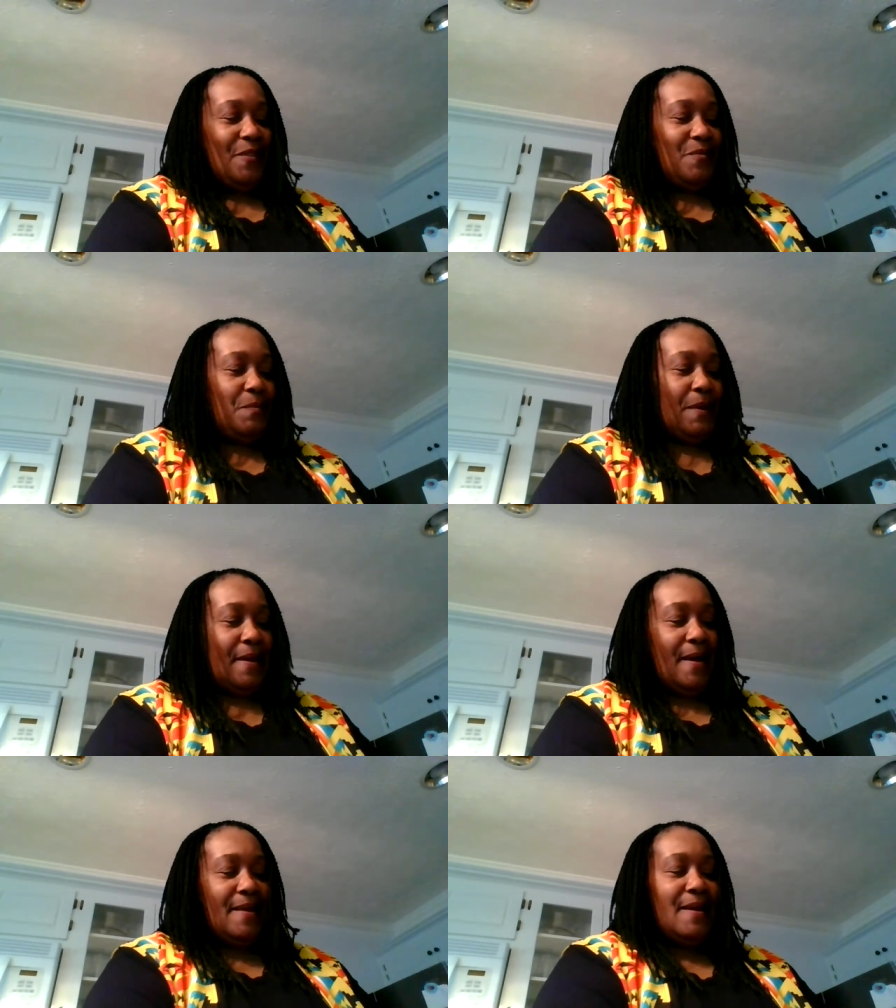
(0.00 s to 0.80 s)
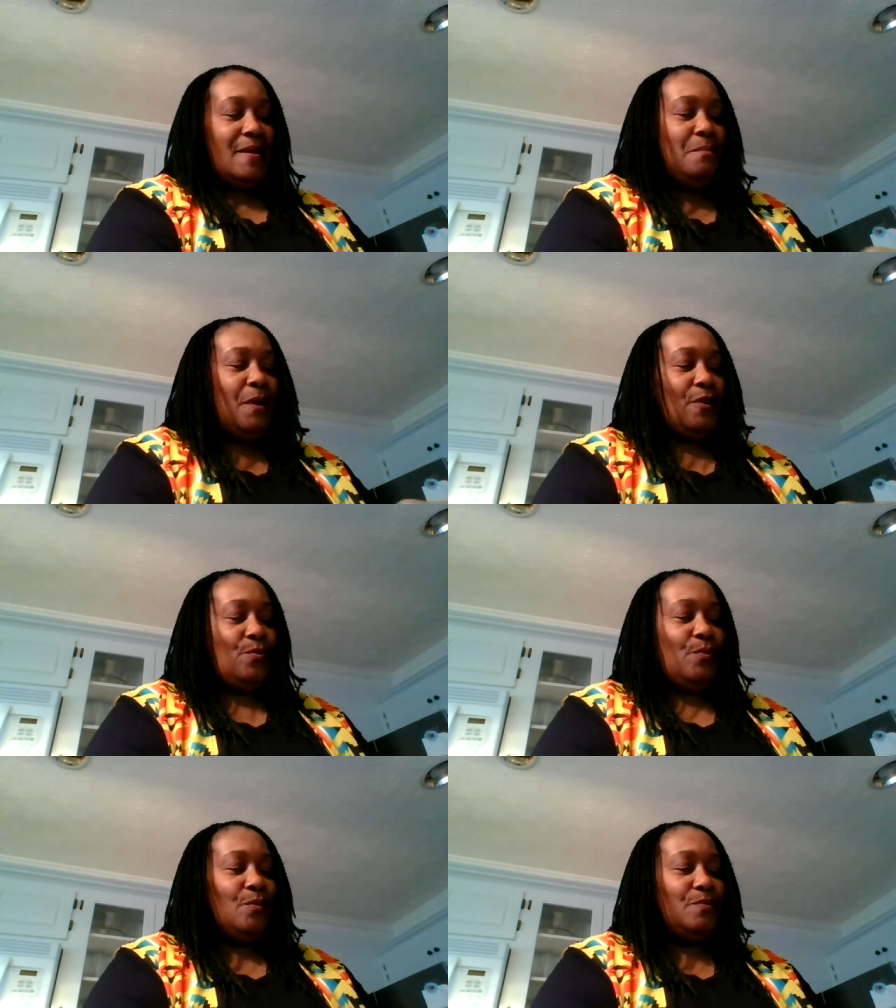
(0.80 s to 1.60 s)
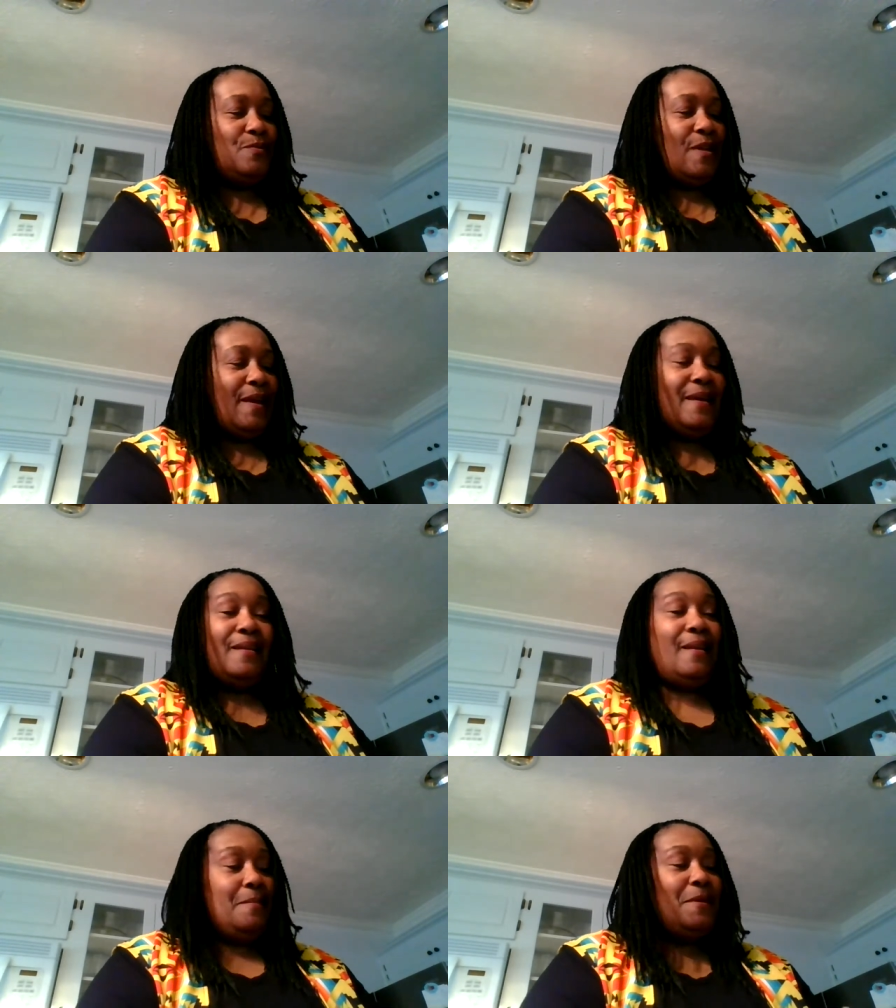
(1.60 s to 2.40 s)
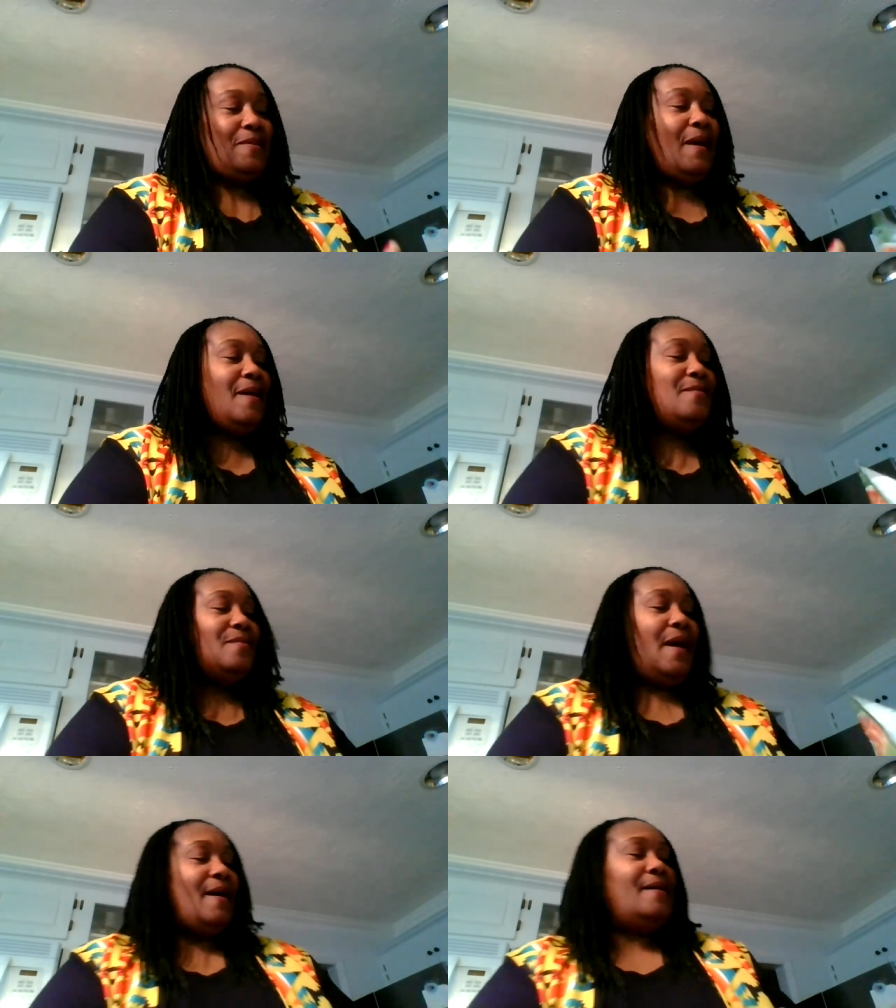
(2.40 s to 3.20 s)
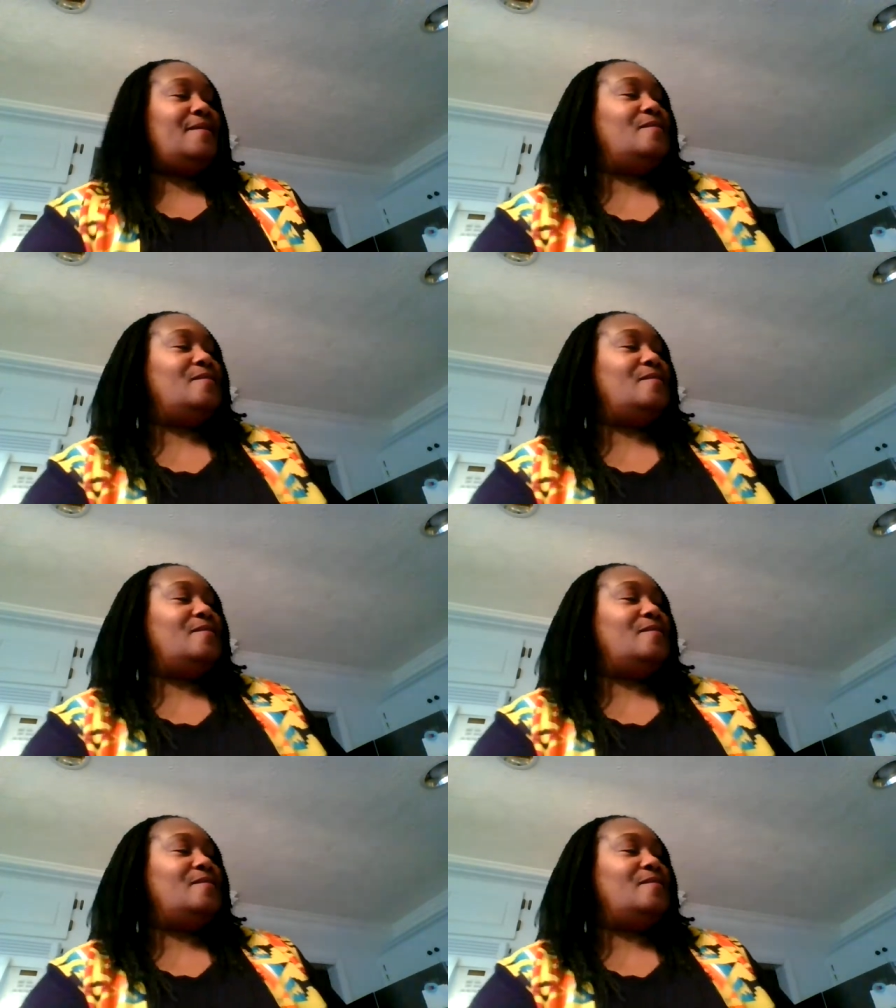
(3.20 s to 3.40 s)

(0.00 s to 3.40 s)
Spaghetti and mushrooms. And let me tell you now, it